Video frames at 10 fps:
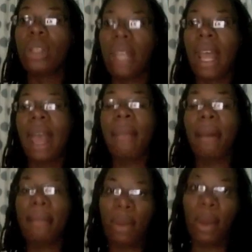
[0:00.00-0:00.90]
then I had my
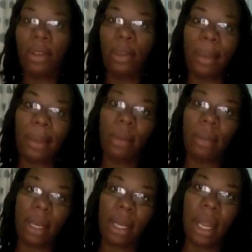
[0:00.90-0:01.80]
midwife appointment on
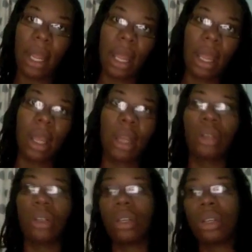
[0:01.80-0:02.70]
Monday, and
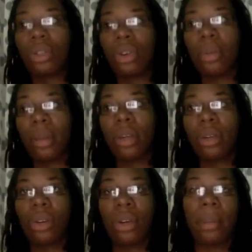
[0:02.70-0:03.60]
she just told me,
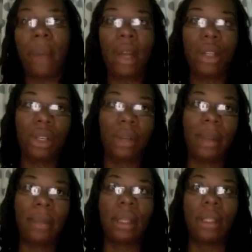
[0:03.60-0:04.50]
to monitor the
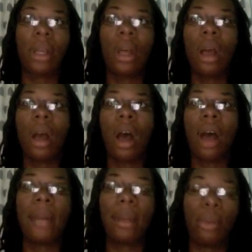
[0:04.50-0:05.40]
babies,
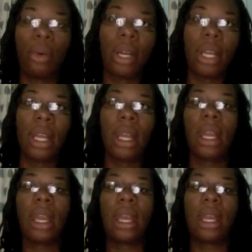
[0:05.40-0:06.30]
in the morning
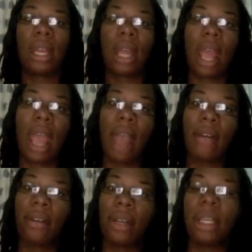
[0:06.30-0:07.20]
and
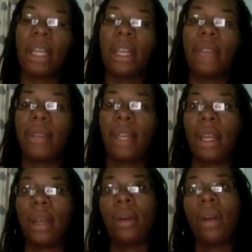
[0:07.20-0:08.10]
in the
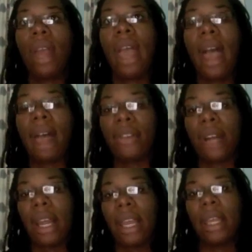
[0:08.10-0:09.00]
evening after
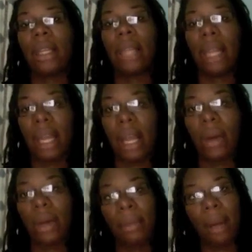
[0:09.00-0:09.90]
I eat, lay down
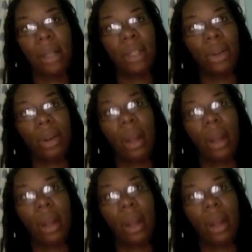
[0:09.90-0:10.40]
and monitor